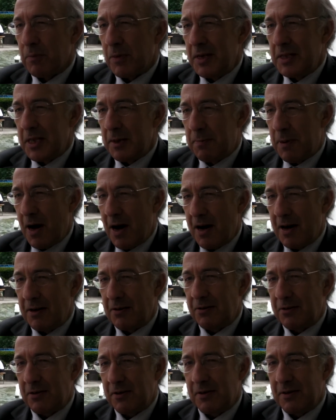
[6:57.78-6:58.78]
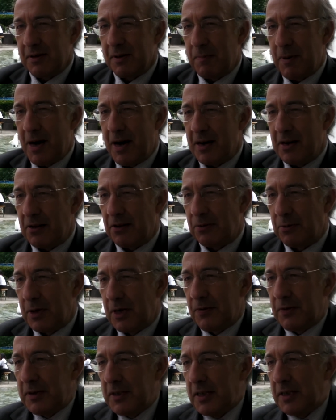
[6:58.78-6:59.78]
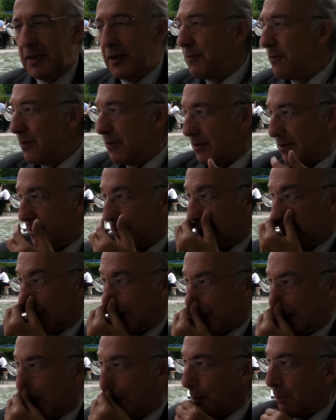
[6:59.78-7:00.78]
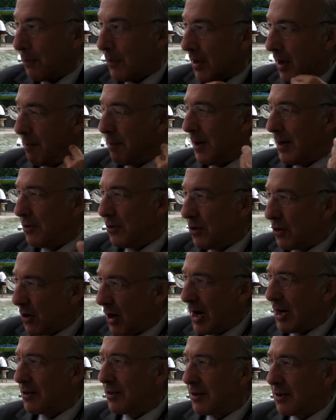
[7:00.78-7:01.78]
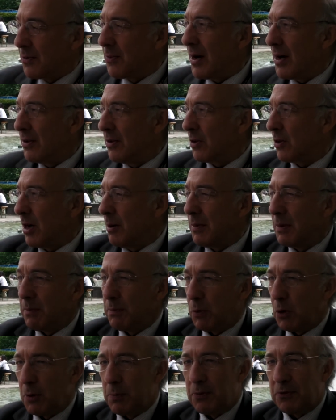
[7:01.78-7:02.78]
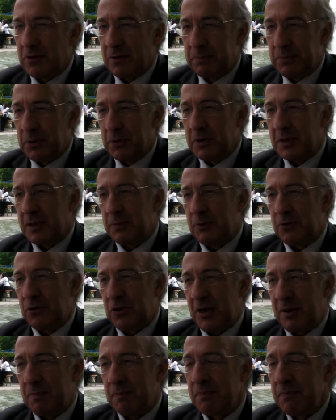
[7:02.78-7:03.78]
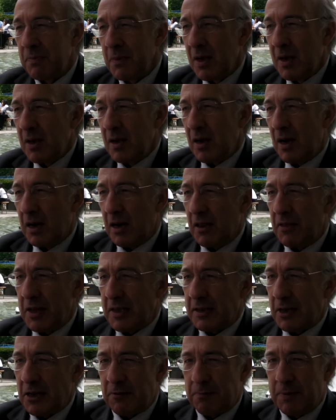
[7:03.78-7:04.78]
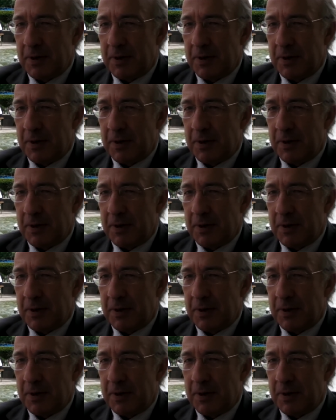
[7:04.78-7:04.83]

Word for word: in the past, the parties, whatever their differences, have been united around the common purpose of building the regime. And I think that's